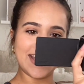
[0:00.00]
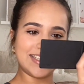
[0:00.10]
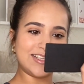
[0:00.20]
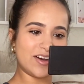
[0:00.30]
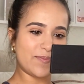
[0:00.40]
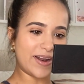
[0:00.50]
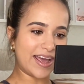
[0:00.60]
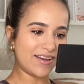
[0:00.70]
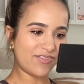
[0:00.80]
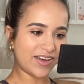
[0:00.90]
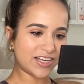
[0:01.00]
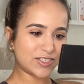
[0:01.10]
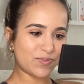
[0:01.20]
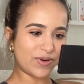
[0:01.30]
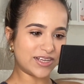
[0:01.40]
To apply effects,
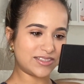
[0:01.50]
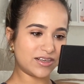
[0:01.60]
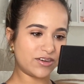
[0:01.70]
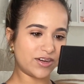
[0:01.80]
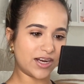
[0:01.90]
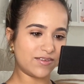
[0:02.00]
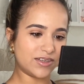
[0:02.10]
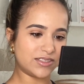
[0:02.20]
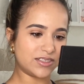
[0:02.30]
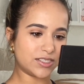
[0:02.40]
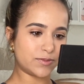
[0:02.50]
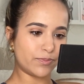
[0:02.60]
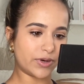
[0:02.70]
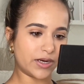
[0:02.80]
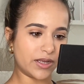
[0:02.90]
press the creative assist
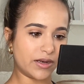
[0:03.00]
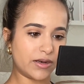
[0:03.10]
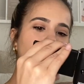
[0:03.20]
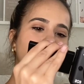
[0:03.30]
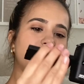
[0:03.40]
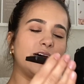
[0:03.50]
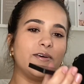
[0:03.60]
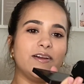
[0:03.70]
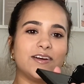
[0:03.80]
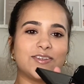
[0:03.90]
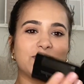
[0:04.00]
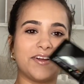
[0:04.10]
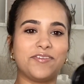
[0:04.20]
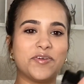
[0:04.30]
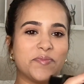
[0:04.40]
button. Let's see how it looks when
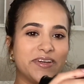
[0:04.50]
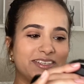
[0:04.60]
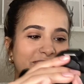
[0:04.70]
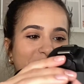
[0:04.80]
I film myself,